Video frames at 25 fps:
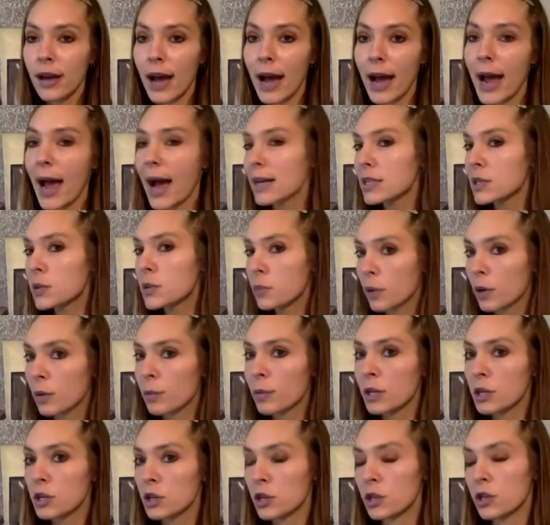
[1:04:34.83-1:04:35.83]
I asked
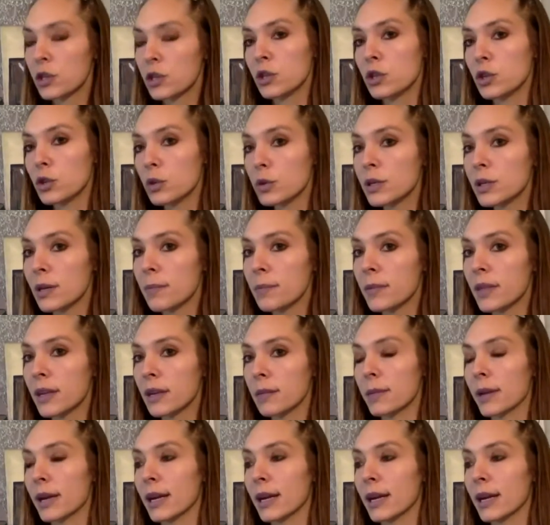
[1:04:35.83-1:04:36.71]
permission to do something,